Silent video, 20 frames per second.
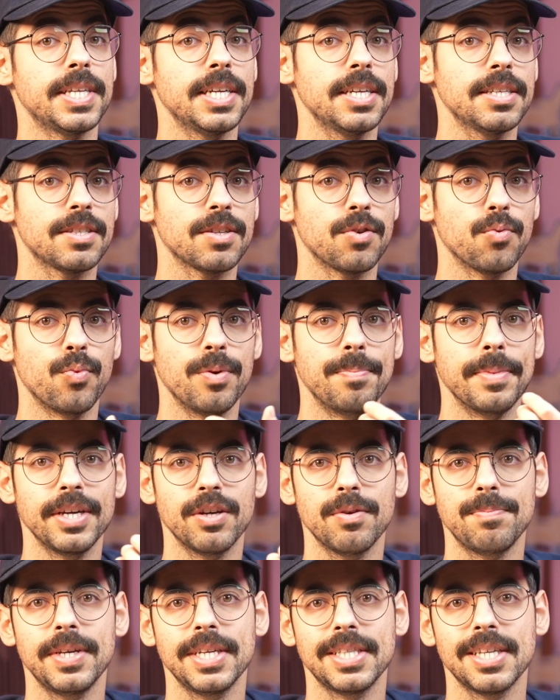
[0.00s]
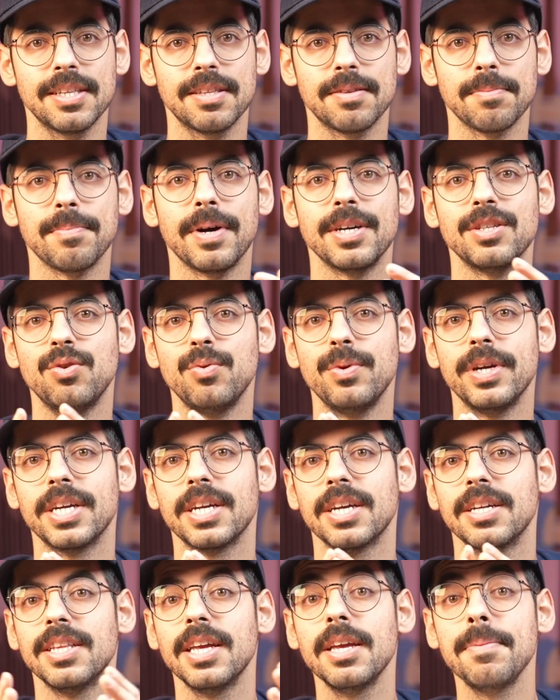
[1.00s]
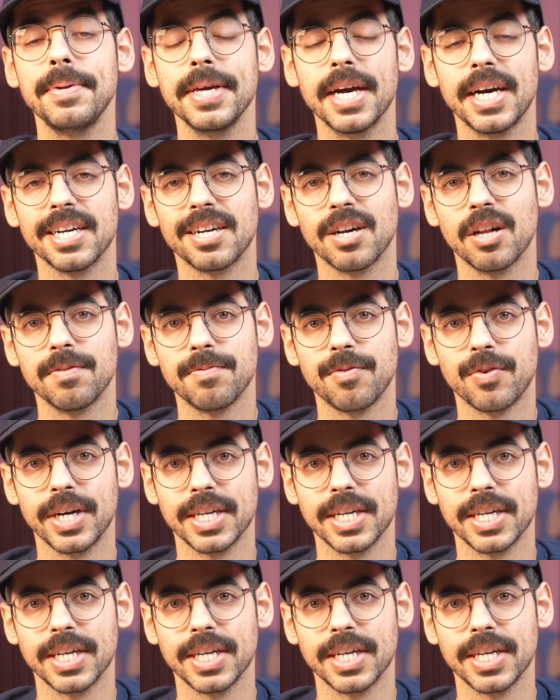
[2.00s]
is, we may update it by doing an API call, for